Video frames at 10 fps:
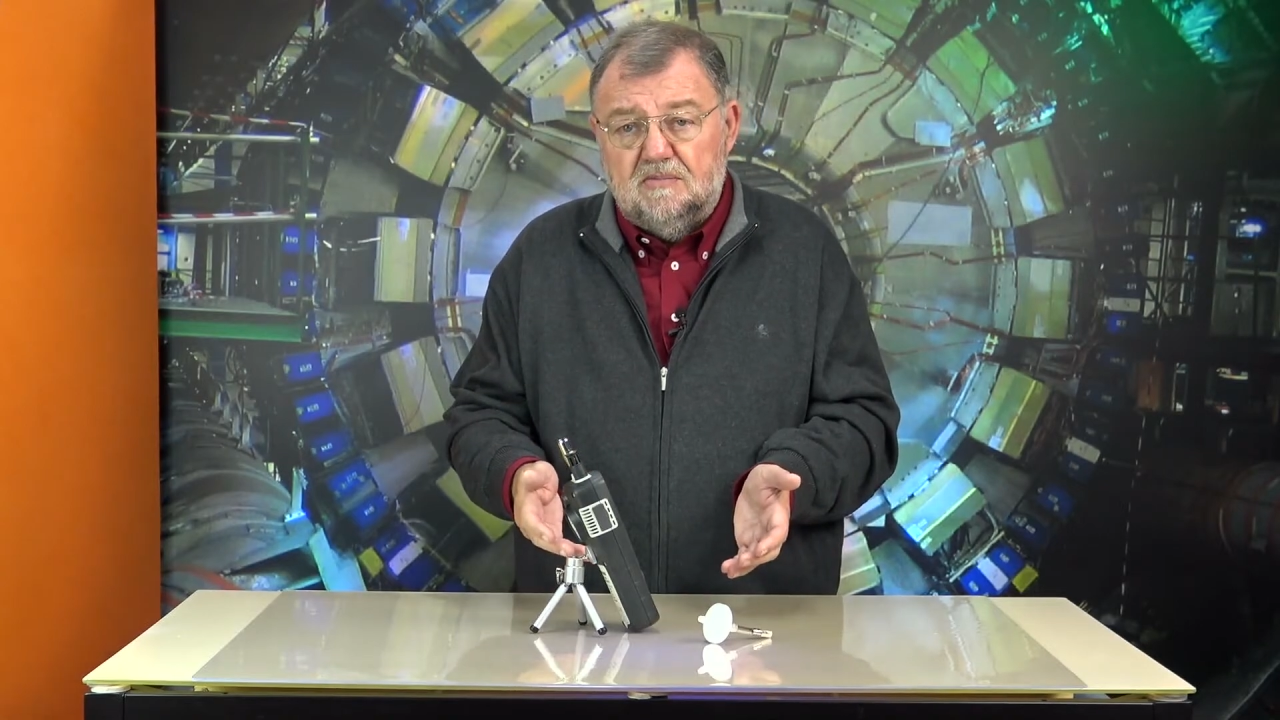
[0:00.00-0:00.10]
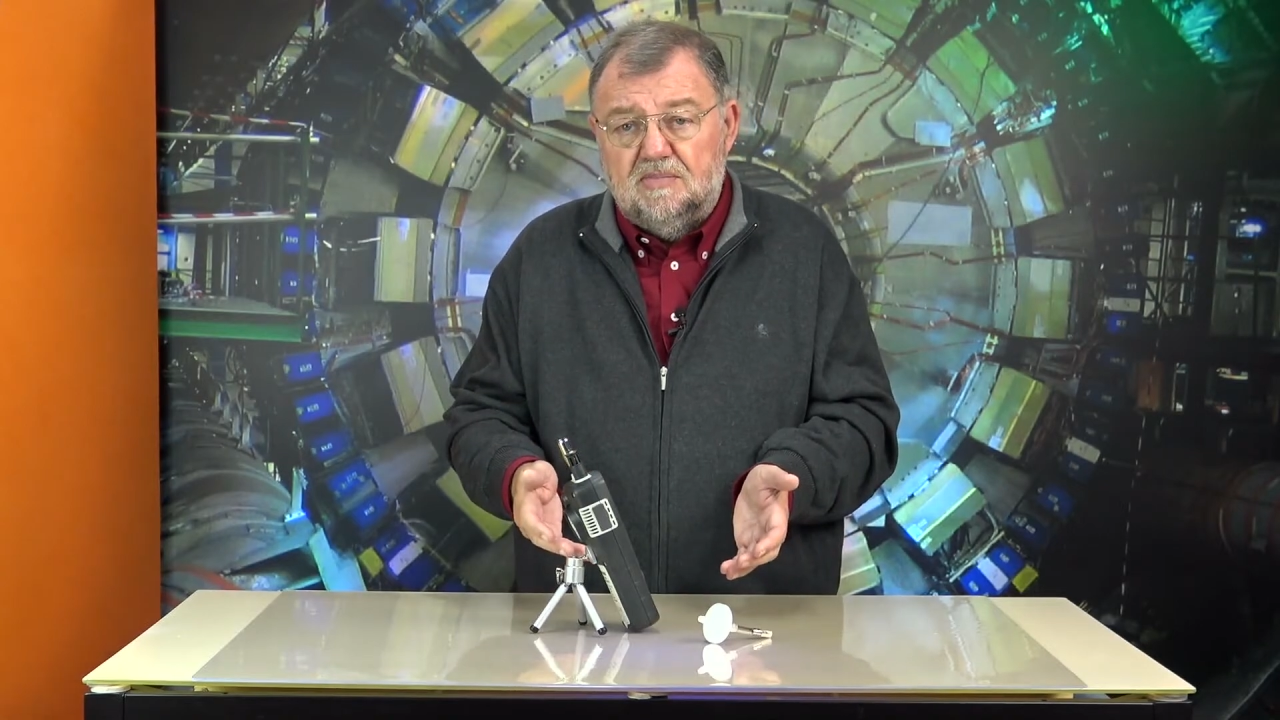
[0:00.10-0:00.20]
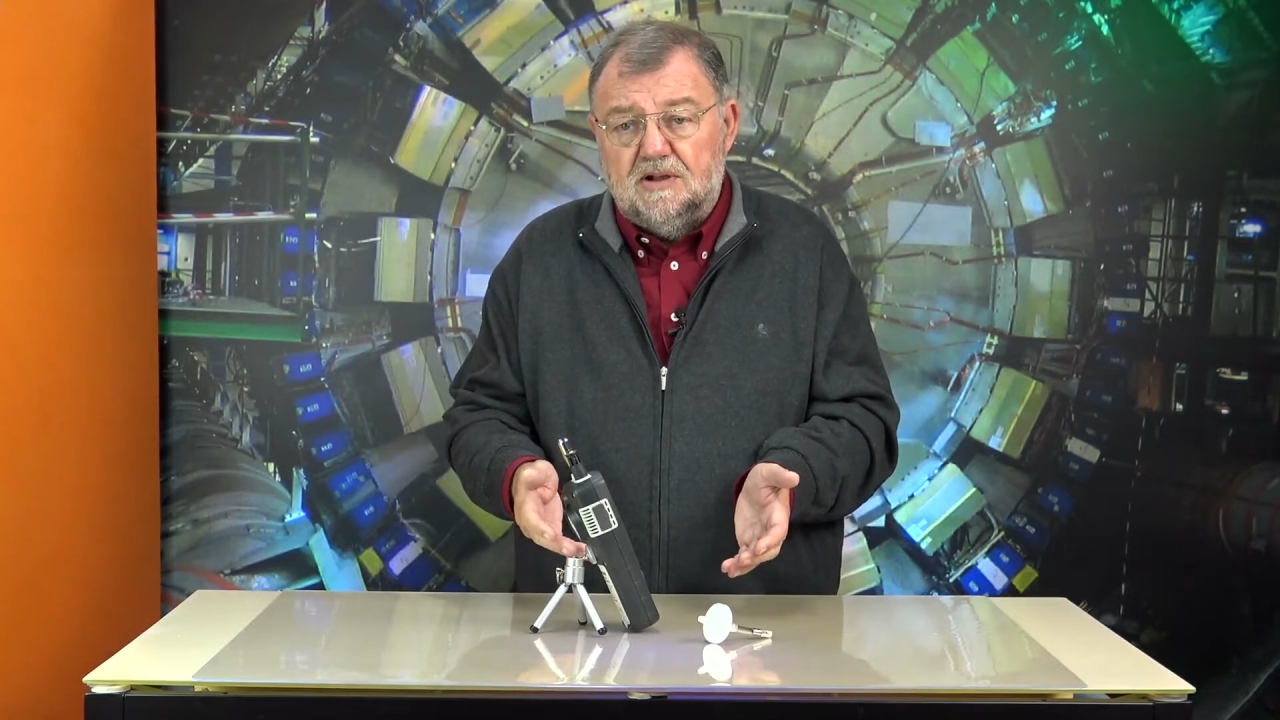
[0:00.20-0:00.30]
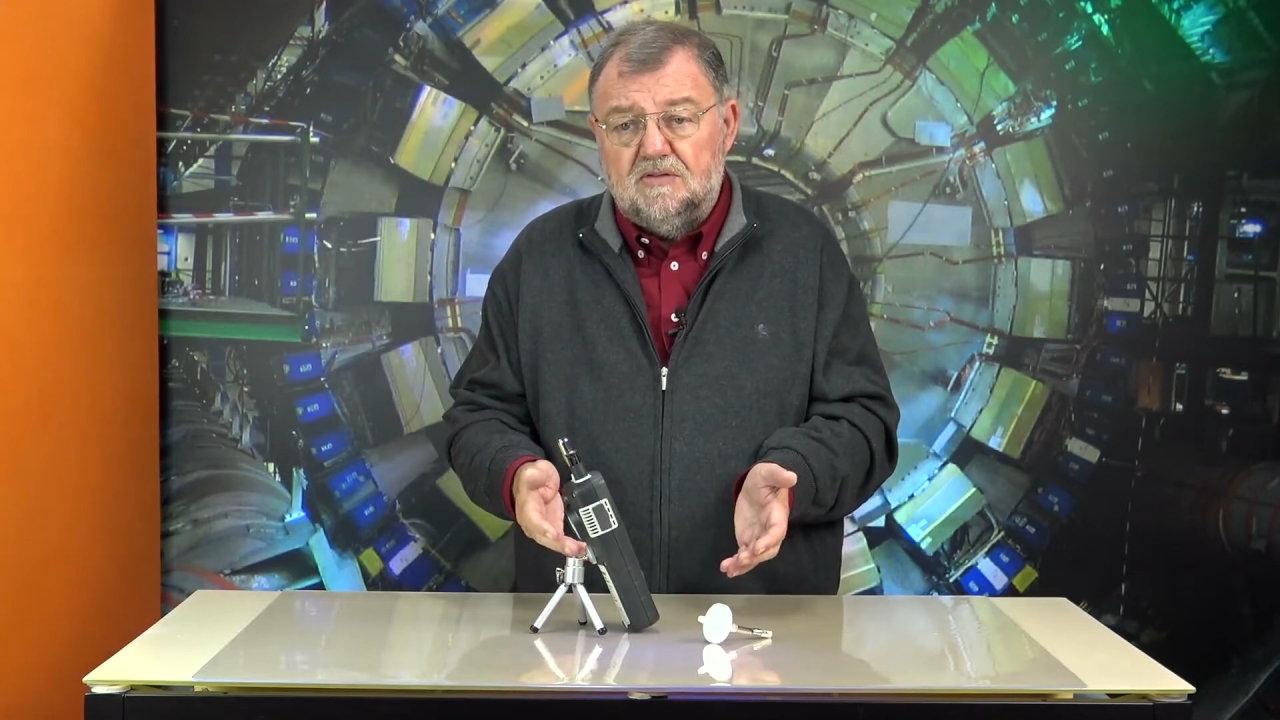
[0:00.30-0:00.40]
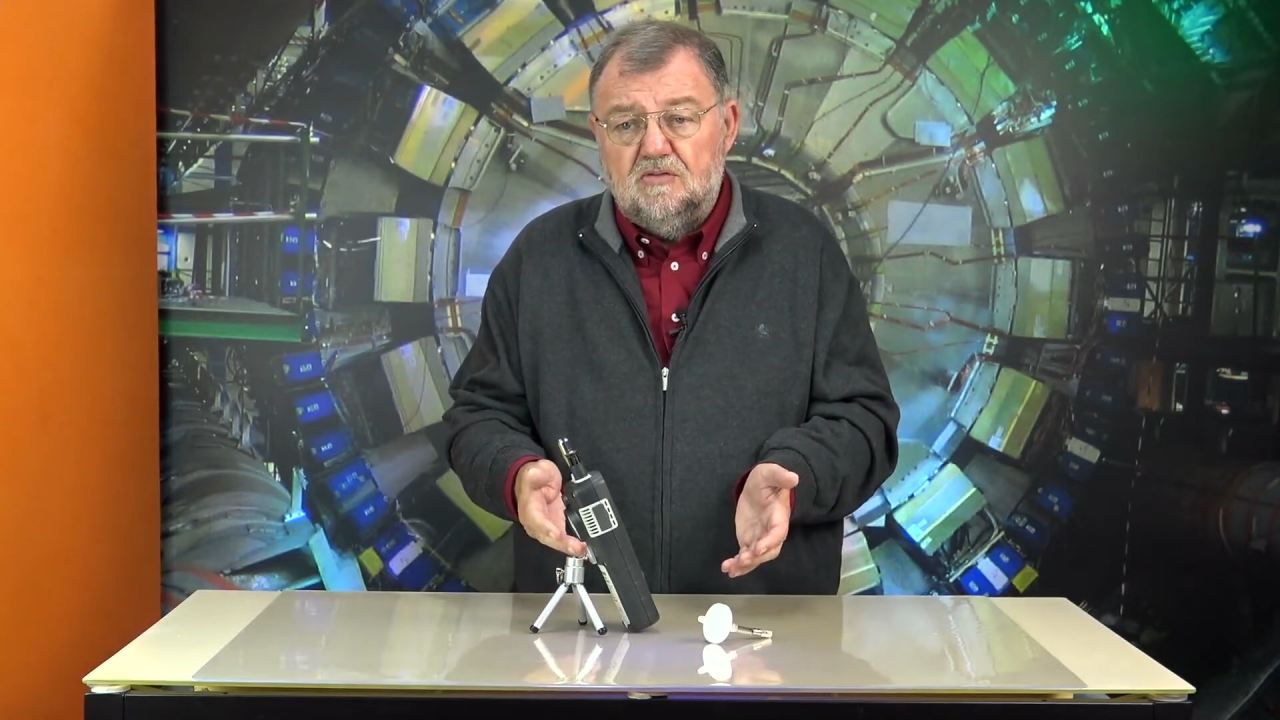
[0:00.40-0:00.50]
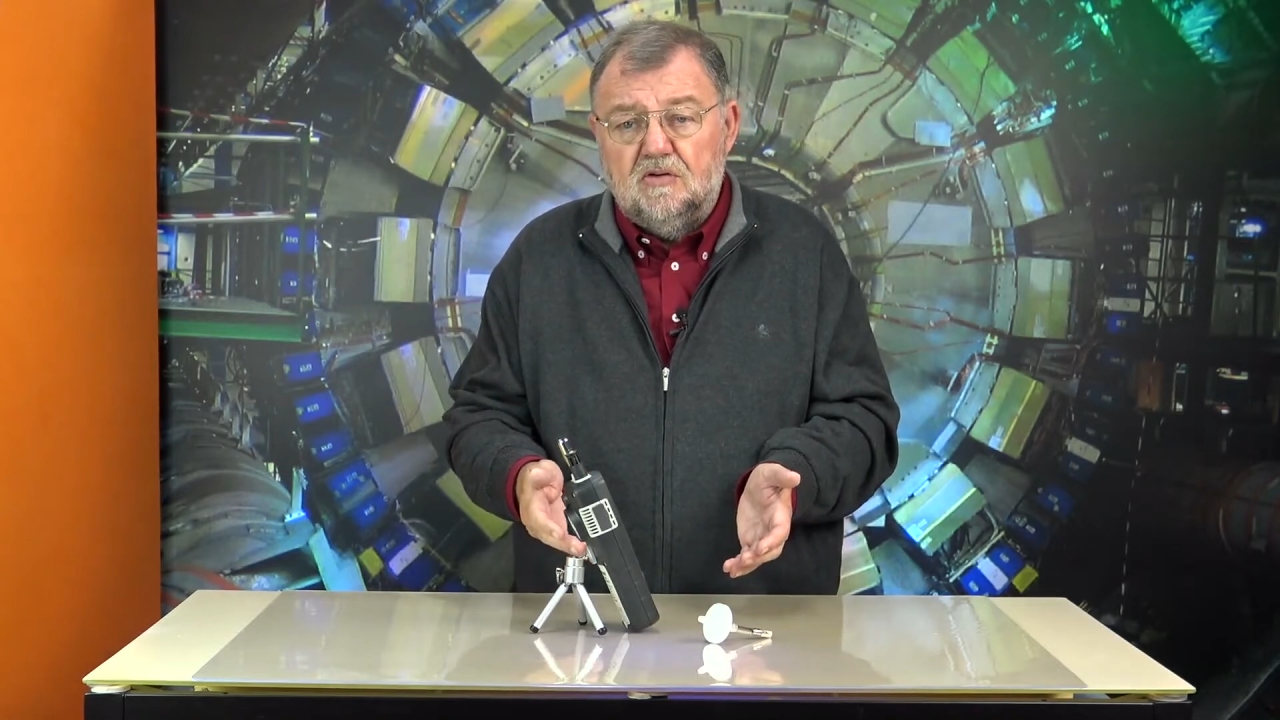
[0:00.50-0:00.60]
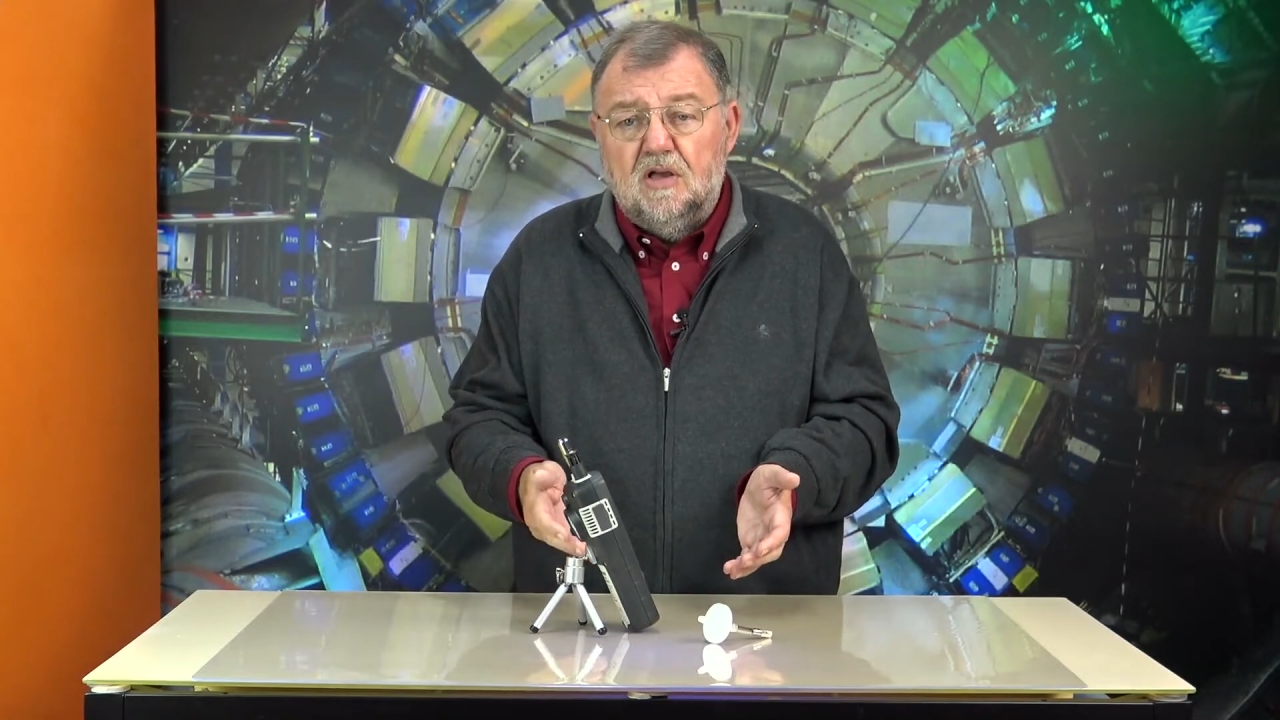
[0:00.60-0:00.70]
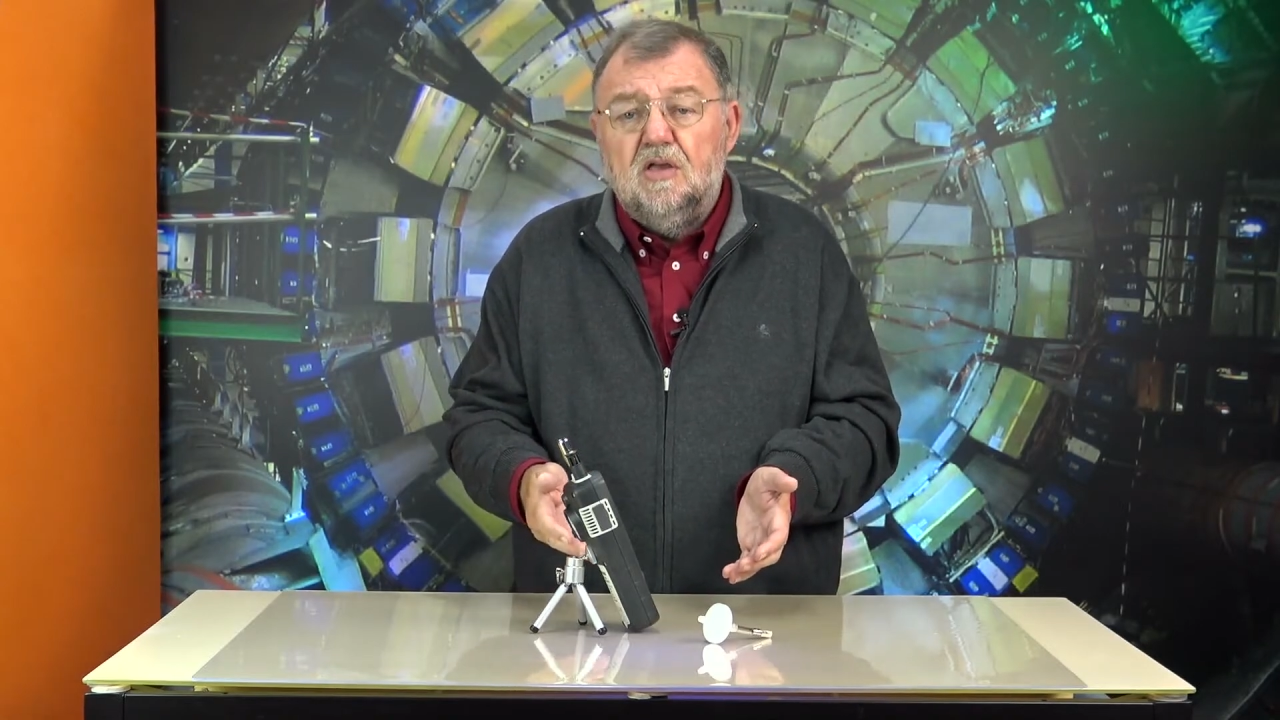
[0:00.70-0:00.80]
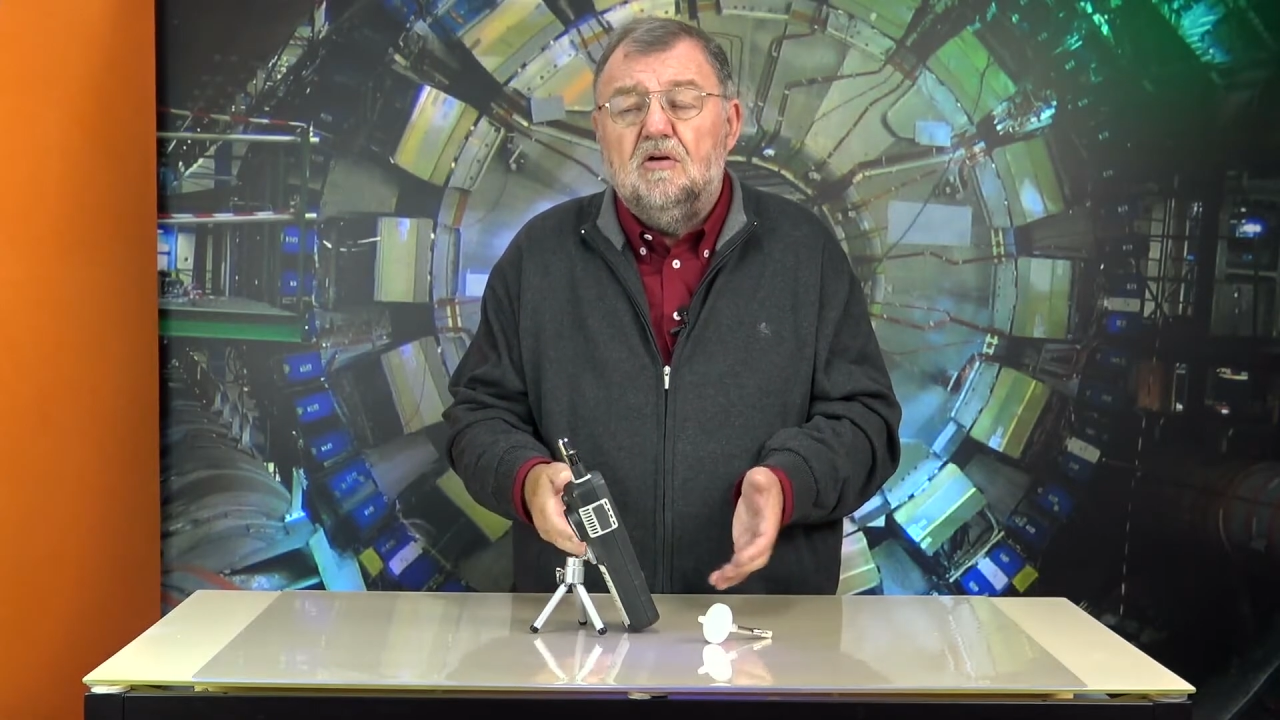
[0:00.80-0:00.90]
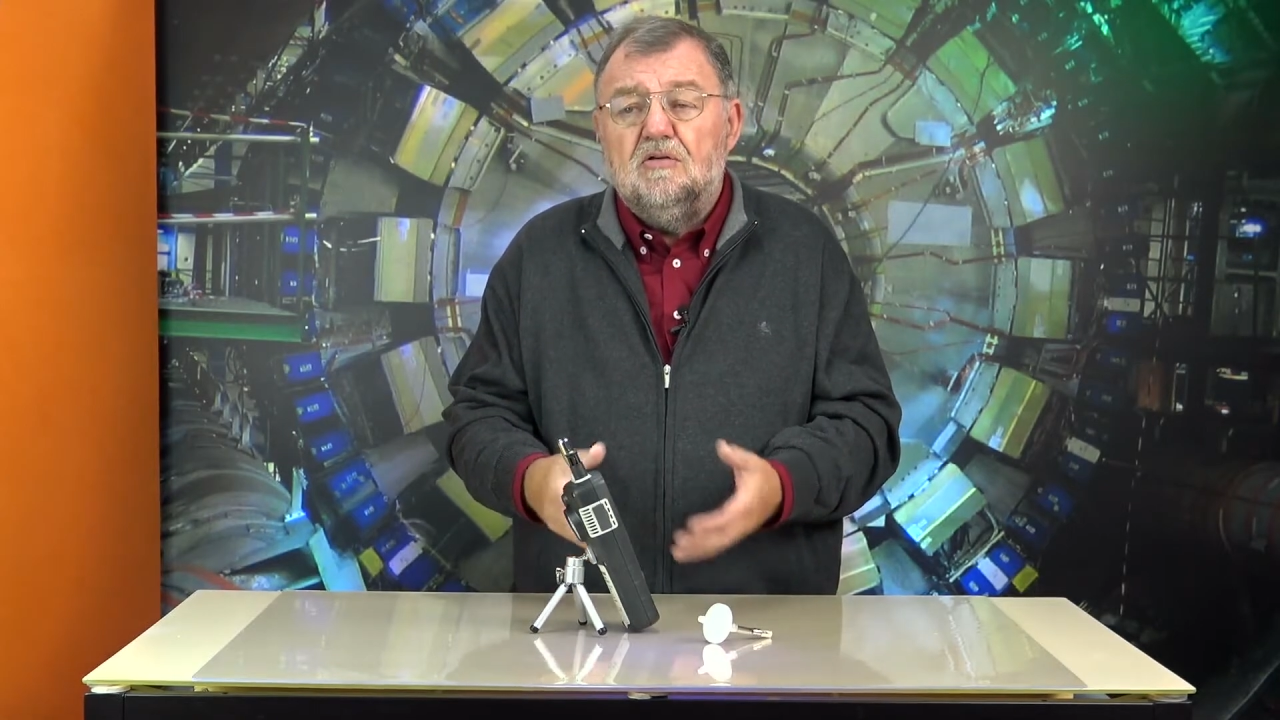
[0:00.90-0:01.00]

temperature,